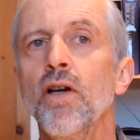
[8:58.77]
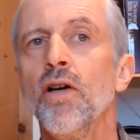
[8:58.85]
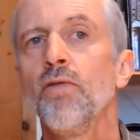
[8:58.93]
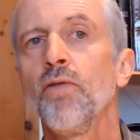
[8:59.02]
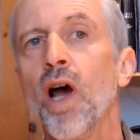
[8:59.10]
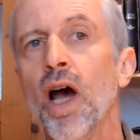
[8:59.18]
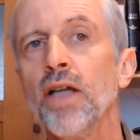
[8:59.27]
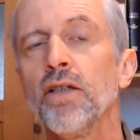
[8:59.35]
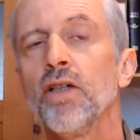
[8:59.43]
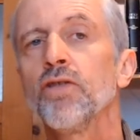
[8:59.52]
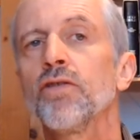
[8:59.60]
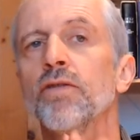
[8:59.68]
For
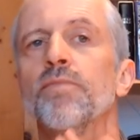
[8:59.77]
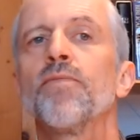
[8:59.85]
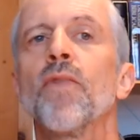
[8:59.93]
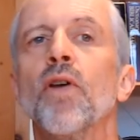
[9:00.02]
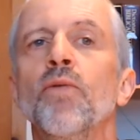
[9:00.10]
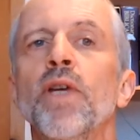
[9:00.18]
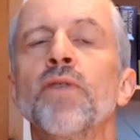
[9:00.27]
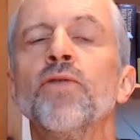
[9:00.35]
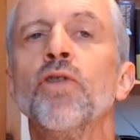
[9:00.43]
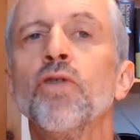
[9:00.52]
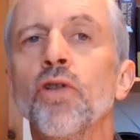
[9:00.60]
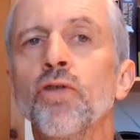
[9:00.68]
others, we have
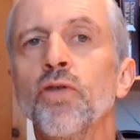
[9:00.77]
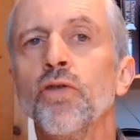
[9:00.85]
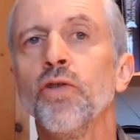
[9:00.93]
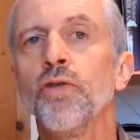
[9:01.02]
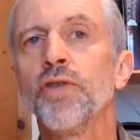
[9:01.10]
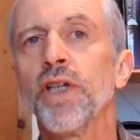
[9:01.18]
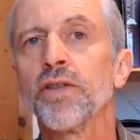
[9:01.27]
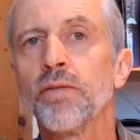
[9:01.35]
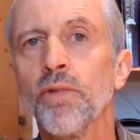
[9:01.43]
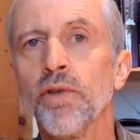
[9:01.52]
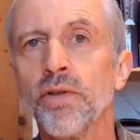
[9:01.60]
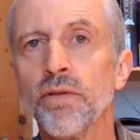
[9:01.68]
to turn to the Old
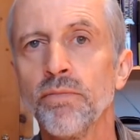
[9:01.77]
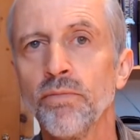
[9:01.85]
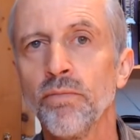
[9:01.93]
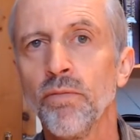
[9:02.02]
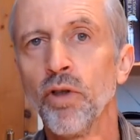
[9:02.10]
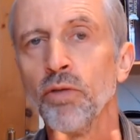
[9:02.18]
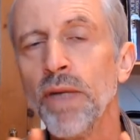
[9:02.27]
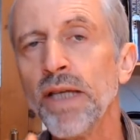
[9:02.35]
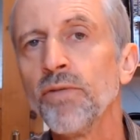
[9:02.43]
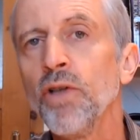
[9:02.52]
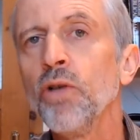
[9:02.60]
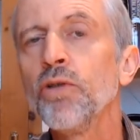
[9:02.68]
Testament. You may
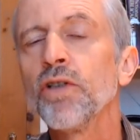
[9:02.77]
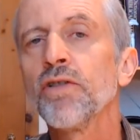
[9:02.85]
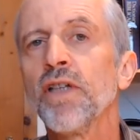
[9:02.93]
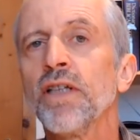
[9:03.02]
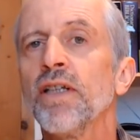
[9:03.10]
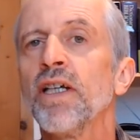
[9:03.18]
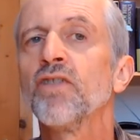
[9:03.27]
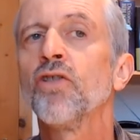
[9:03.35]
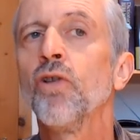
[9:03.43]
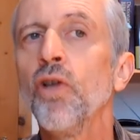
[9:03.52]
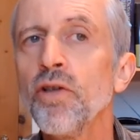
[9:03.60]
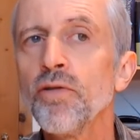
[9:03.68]
have noticed that there's a
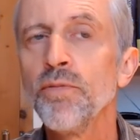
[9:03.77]
lot of